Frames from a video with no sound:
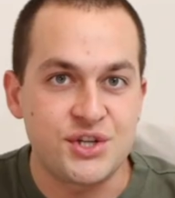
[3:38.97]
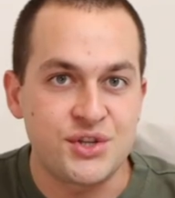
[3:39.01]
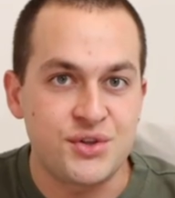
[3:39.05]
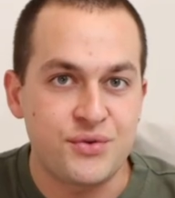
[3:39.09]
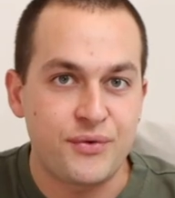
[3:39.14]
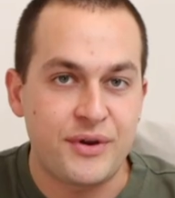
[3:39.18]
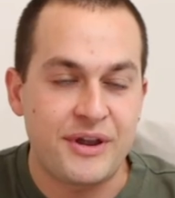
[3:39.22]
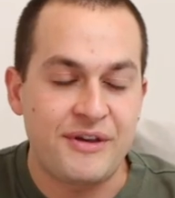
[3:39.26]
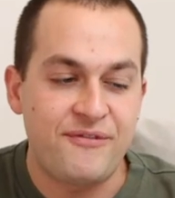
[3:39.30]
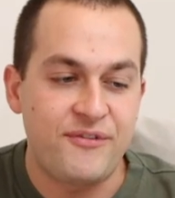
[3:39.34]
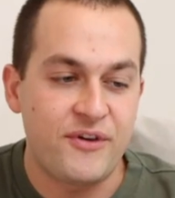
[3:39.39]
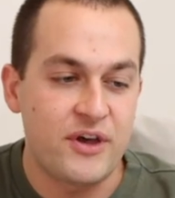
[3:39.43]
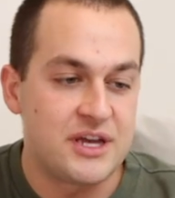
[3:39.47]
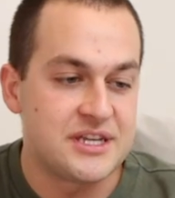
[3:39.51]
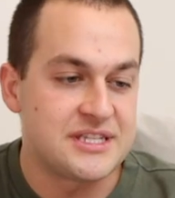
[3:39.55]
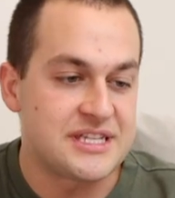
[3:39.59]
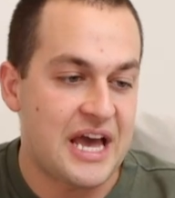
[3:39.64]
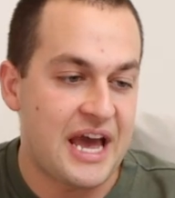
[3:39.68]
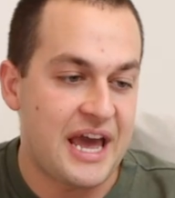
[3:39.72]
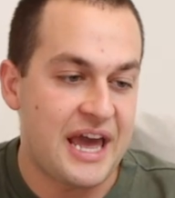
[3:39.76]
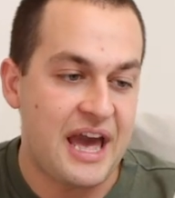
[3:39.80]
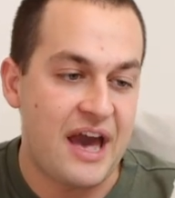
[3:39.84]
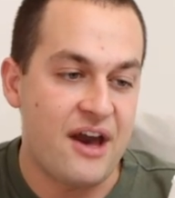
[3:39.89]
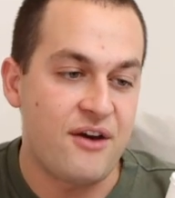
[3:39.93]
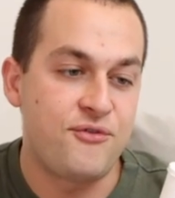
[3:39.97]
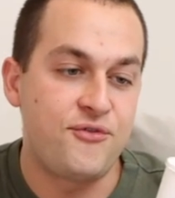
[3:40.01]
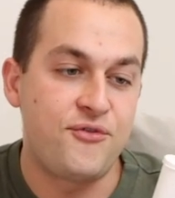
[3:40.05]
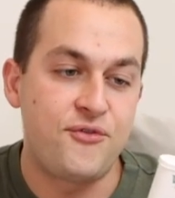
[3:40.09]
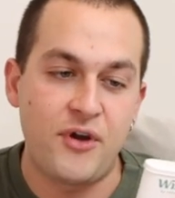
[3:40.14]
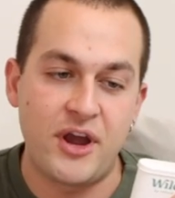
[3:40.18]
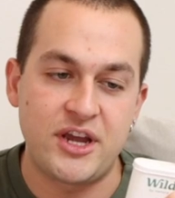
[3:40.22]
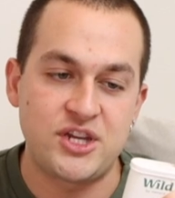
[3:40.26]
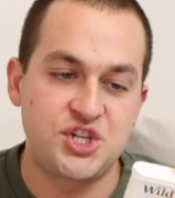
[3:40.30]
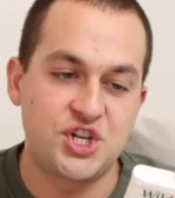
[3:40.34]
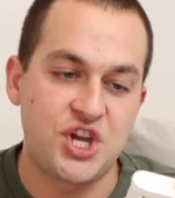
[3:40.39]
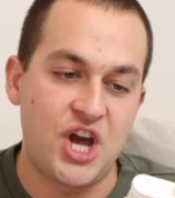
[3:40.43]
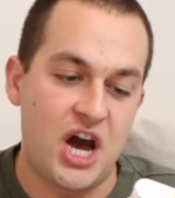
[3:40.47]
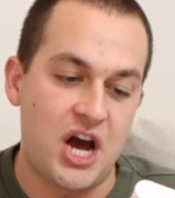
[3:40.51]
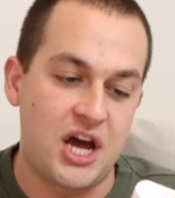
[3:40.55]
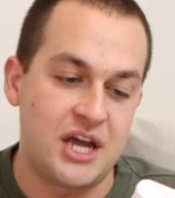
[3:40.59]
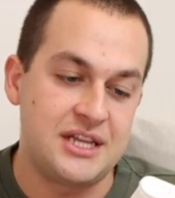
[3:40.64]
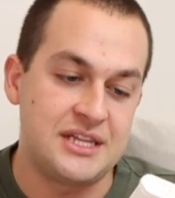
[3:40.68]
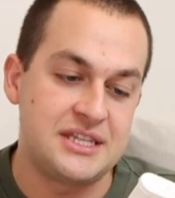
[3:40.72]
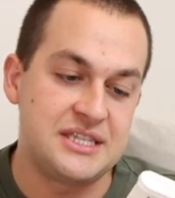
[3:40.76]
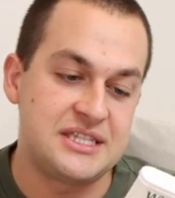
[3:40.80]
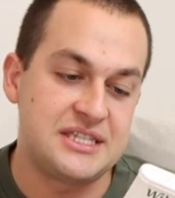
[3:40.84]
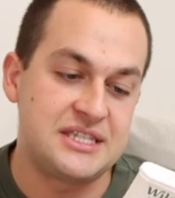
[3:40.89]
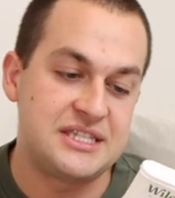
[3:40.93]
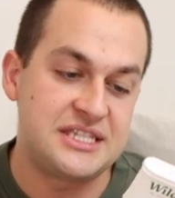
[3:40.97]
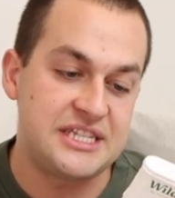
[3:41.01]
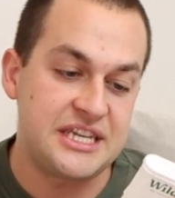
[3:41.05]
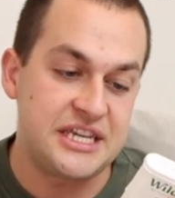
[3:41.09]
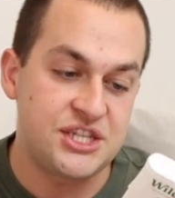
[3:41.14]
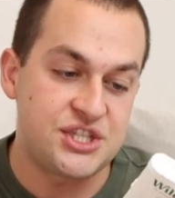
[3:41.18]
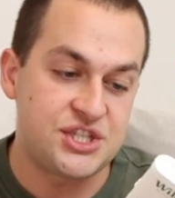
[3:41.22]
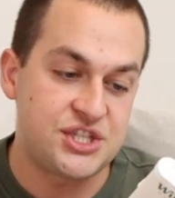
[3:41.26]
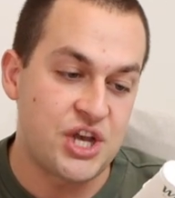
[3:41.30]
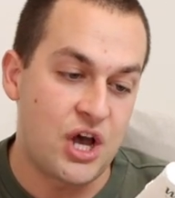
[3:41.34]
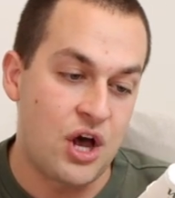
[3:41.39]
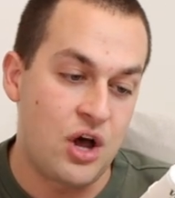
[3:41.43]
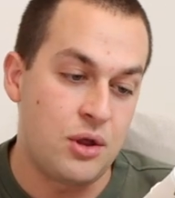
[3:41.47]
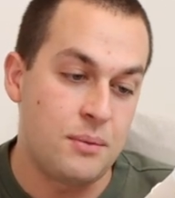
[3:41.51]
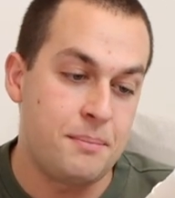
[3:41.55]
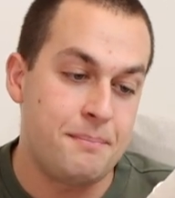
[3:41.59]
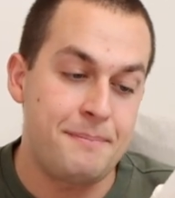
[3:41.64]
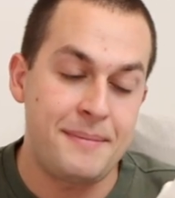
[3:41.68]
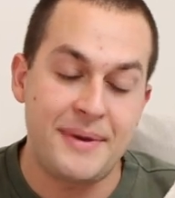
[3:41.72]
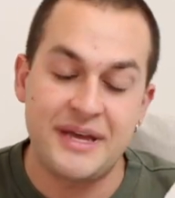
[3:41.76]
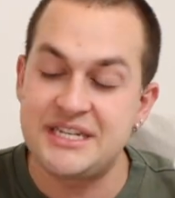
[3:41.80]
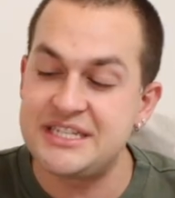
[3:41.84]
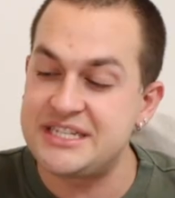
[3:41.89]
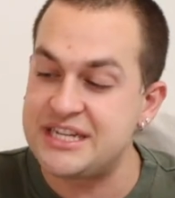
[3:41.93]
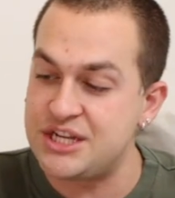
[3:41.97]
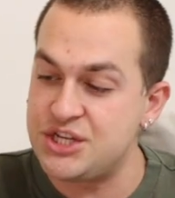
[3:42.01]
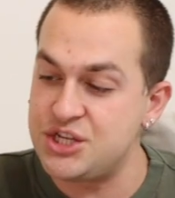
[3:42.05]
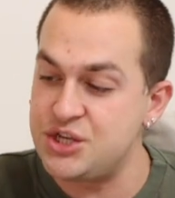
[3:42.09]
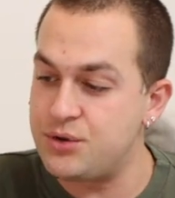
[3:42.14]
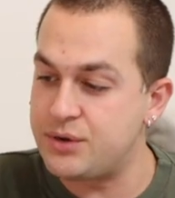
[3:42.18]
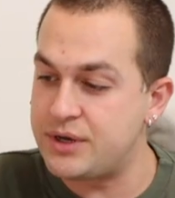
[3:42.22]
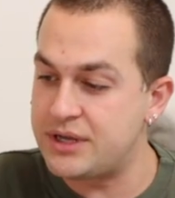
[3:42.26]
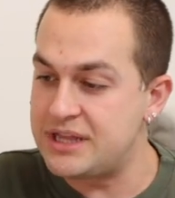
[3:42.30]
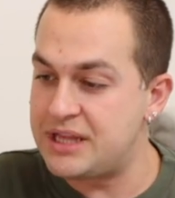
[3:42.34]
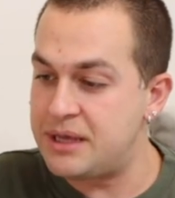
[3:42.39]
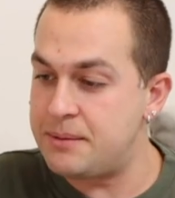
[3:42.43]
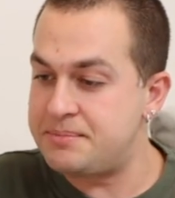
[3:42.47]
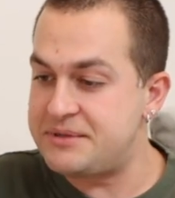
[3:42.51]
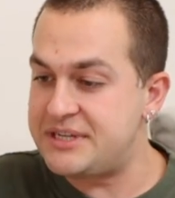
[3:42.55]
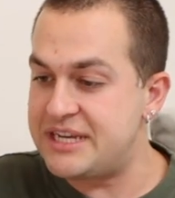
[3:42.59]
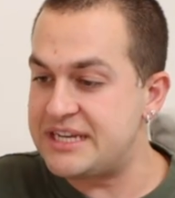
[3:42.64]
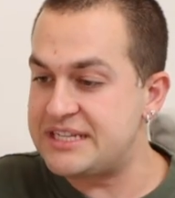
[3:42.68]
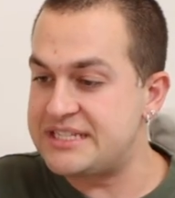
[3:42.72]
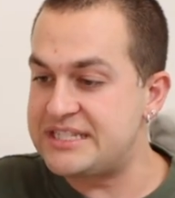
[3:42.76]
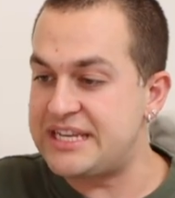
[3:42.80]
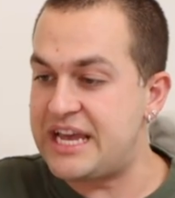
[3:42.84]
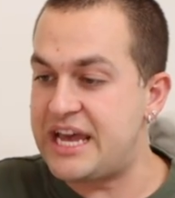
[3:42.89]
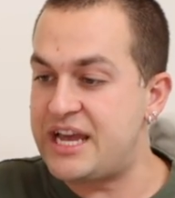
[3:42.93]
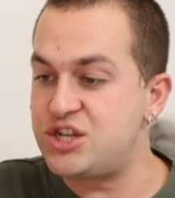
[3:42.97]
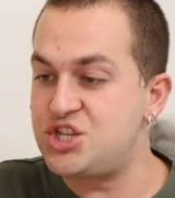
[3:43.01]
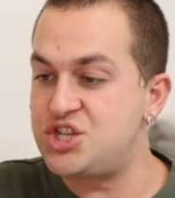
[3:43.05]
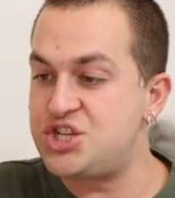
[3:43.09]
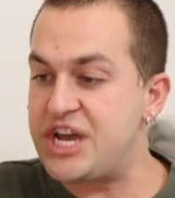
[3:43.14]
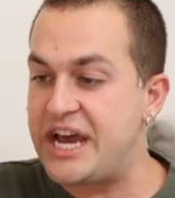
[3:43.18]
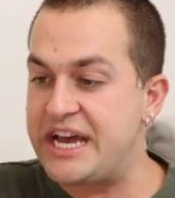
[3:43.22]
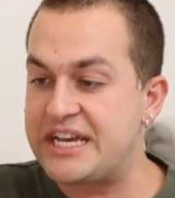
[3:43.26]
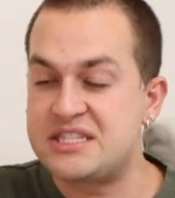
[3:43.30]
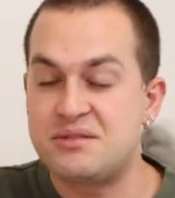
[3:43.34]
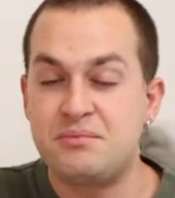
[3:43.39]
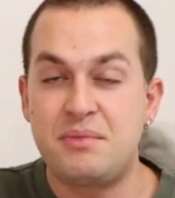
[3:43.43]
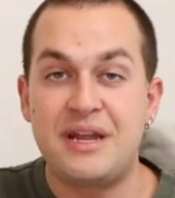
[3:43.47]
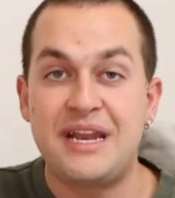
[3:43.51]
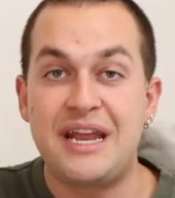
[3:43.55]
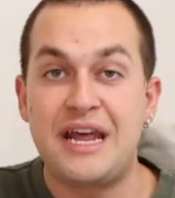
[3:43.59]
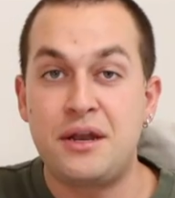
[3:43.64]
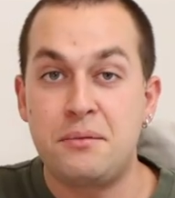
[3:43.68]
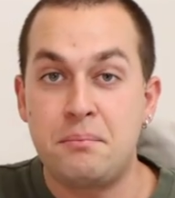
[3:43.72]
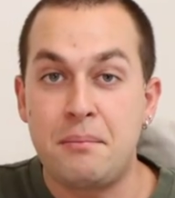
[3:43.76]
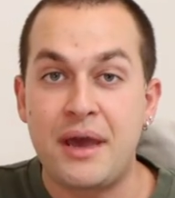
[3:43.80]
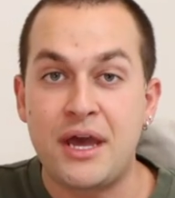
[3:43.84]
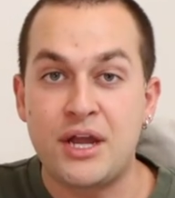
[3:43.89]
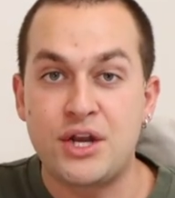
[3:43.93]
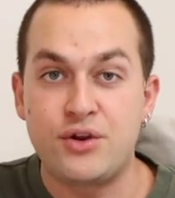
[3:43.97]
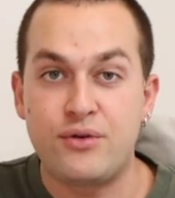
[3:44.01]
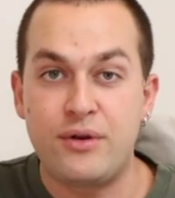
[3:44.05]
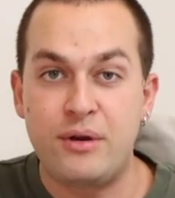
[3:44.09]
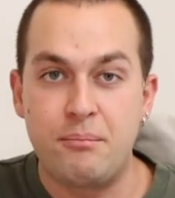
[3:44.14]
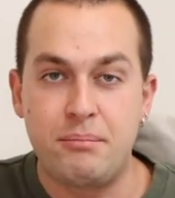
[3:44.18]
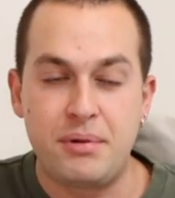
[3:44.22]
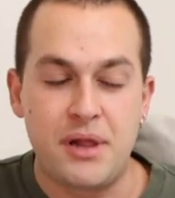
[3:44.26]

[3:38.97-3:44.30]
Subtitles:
are the refills. I have fresh cotton, sea salt, mint and eucalyptus, and jasmine and mandarin